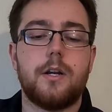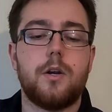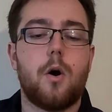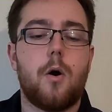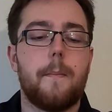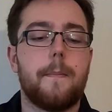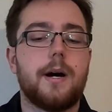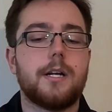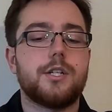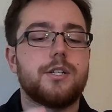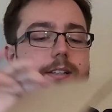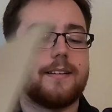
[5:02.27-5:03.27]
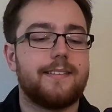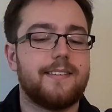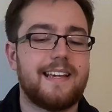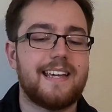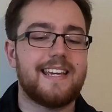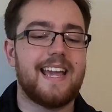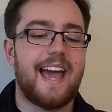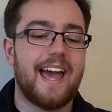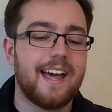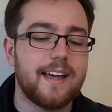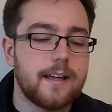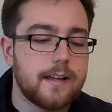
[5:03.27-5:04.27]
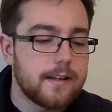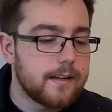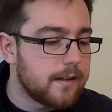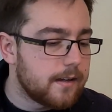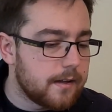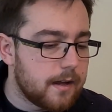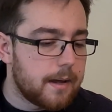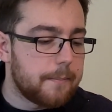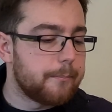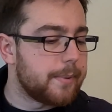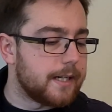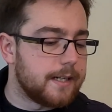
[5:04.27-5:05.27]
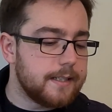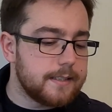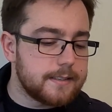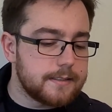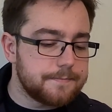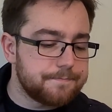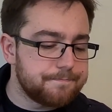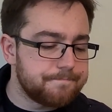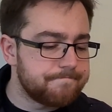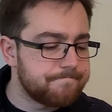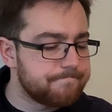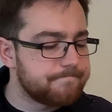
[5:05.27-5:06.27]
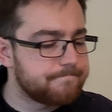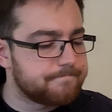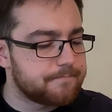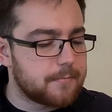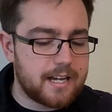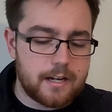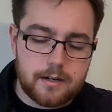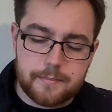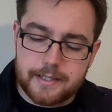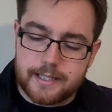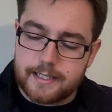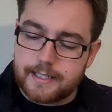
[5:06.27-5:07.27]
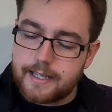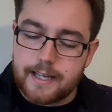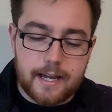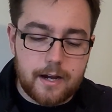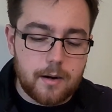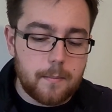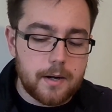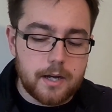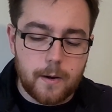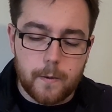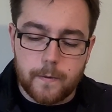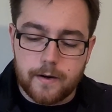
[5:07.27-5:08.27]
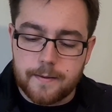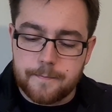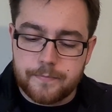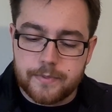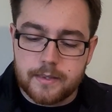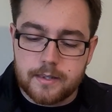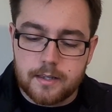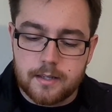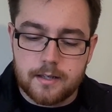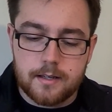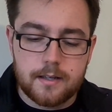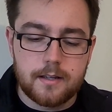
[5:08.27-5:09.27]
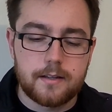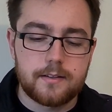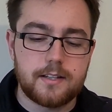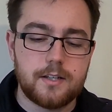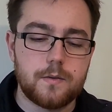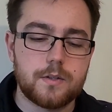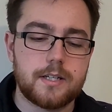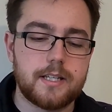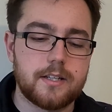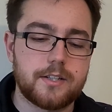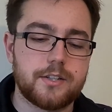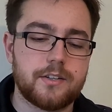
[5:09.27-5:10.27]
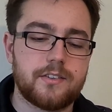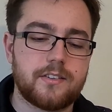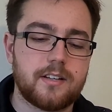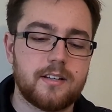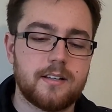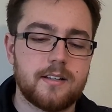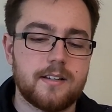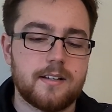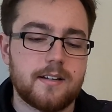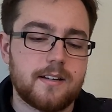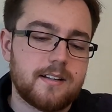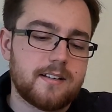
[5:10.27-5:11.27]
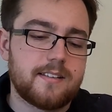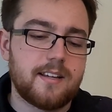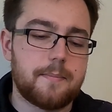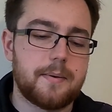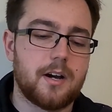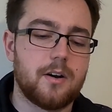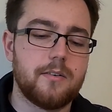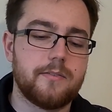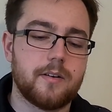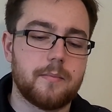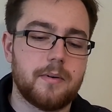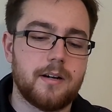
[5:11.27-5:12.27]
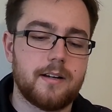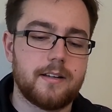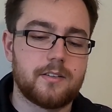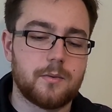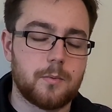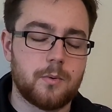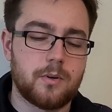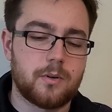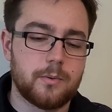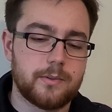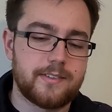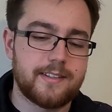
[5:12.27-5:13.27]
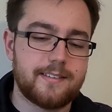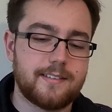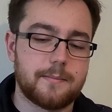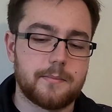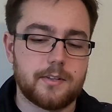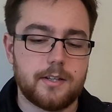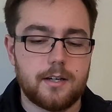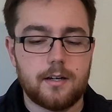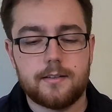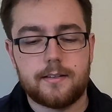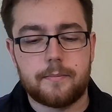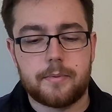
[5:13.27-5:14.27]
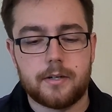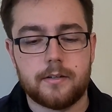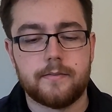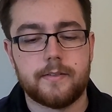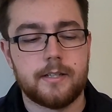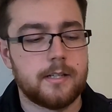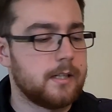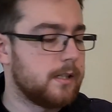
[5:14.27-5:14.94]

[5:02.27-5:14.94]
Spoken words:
Not much to see yet, but how am I gonna get it out on my own? So usually you just tip it over, but it's a water-cooled system, so you can't tip it over.